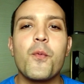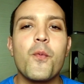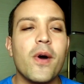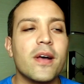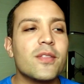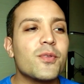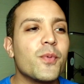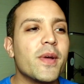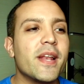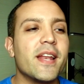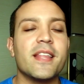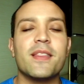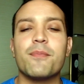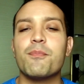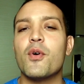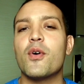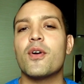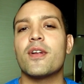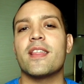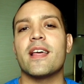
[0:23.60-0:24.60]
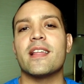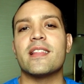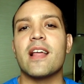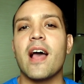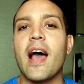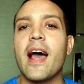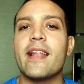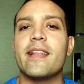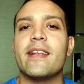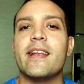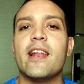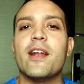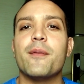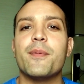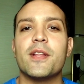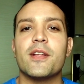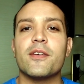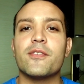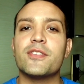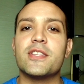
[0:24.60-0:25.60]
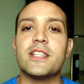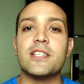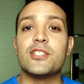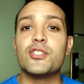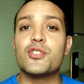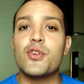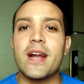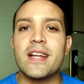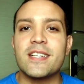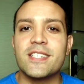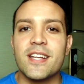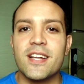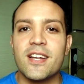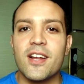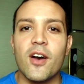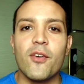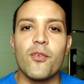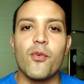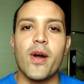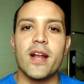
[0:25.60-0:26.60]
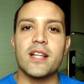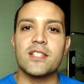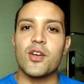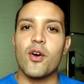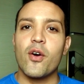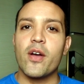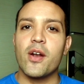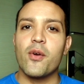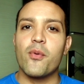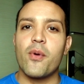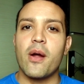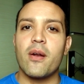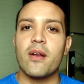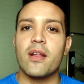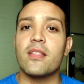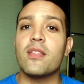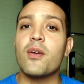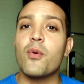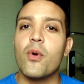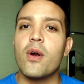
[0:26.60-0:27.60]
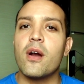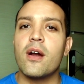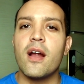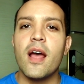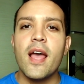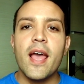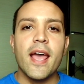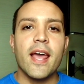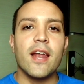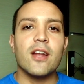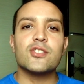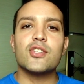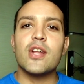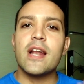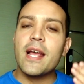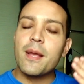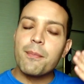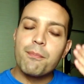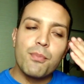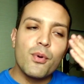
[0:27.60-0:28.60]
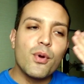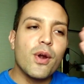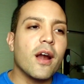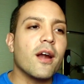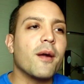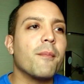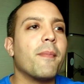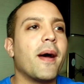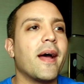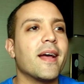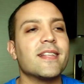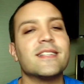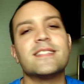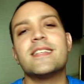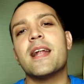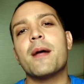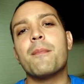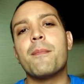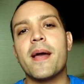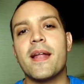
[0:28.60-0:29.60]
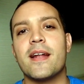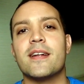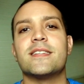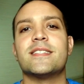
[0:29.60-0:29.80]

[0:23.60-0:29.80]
what we need more than a little bit of distraction of what is going around in the world and also like put our minds in a better